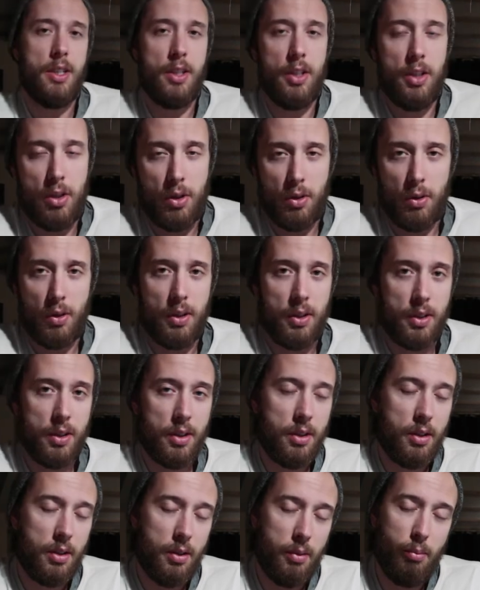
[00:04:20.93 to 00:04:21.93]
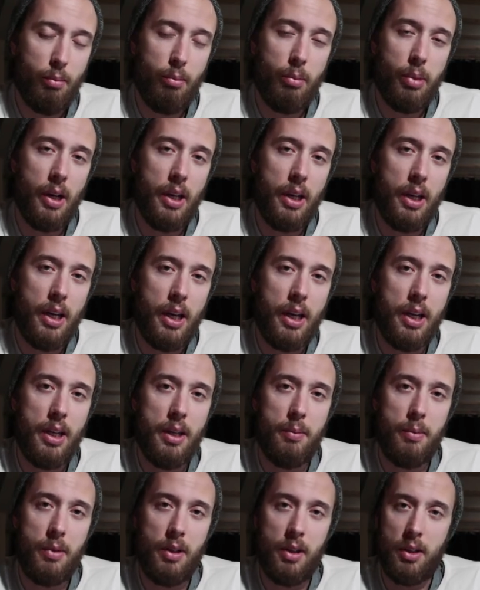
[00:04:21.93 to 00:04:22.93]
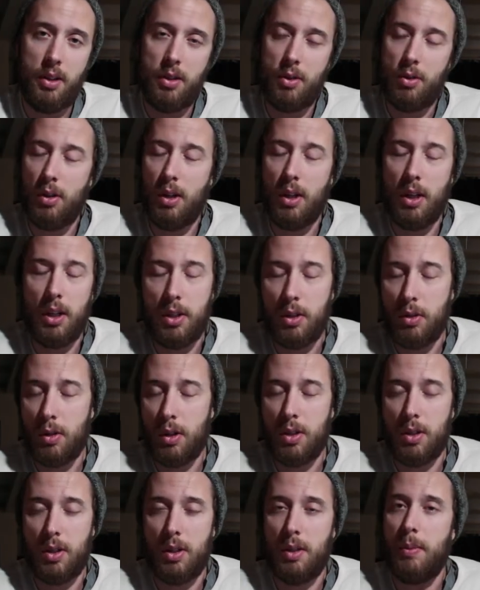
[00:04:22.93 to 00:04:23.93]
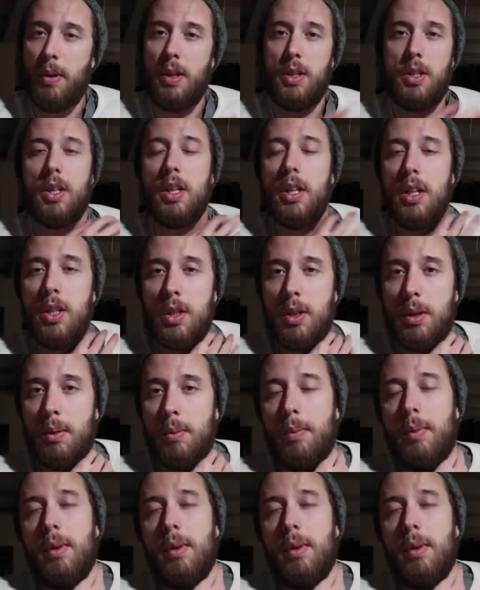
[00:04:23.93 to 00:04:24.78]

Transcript: easy choice by any means or any stretch of the imagination.